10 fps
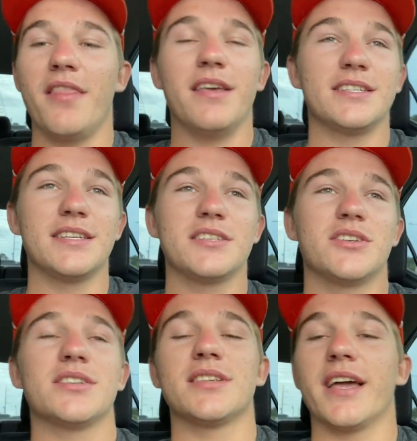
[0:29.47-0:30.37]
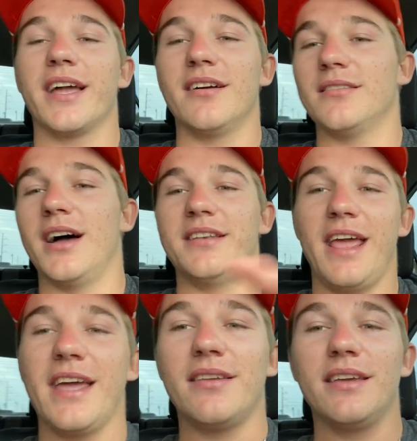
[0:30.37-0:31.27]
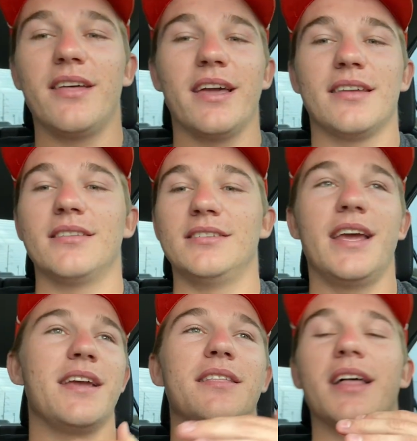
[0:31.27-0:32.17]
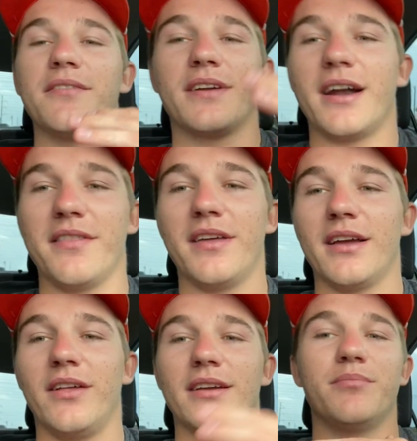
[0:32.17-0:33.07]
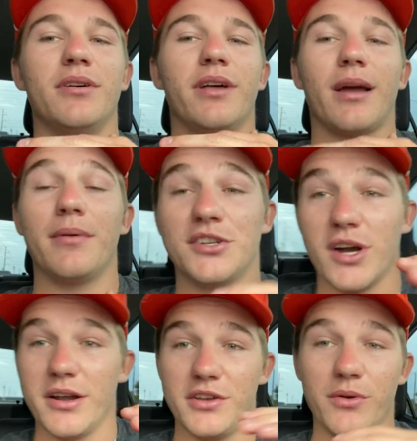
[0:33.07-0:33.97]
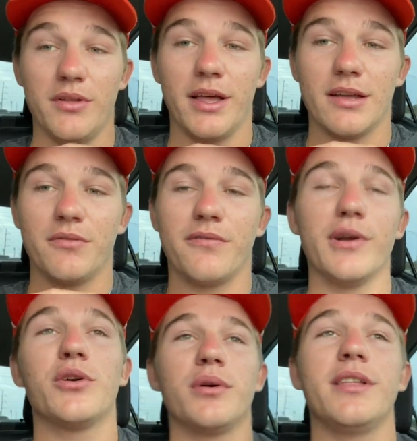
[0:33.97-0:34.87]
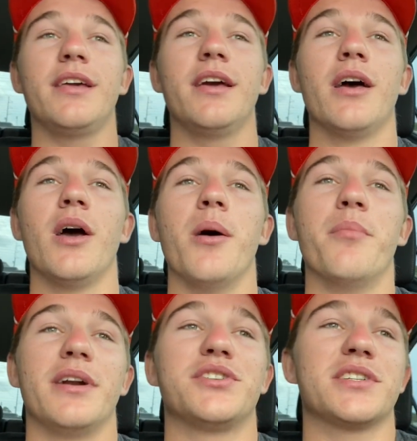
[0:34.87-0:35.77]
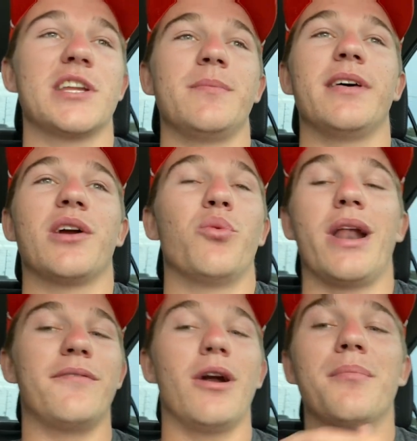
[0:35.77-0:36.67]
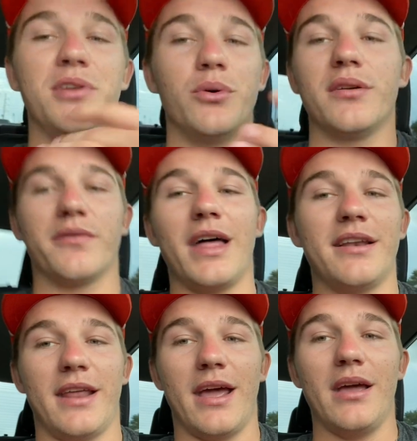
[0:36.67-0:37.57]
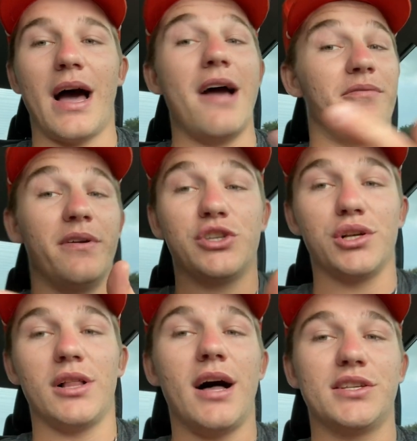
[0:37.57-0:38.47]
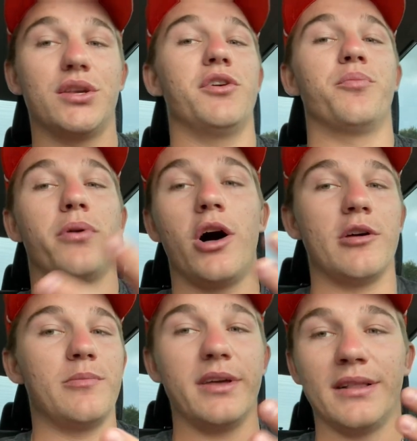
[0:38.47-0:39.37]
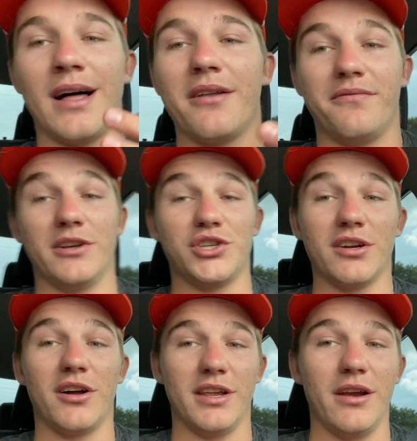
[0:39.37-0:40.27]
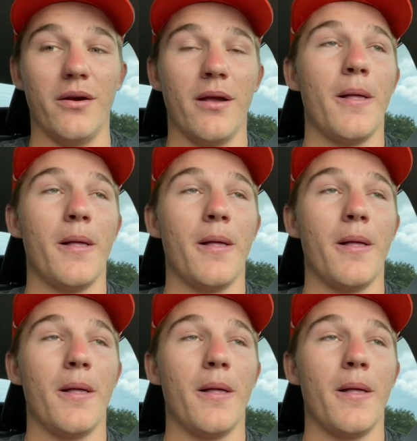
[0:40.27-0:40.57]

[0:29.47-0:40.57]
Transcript: This is just like a daily like a day in the life kind of thing. Like, but like I'm gonna try to do it like frequently. But it's just gonna be like whatever I'm doing for that day. I fish a lot, so there'll probably be a lot of fishing on here.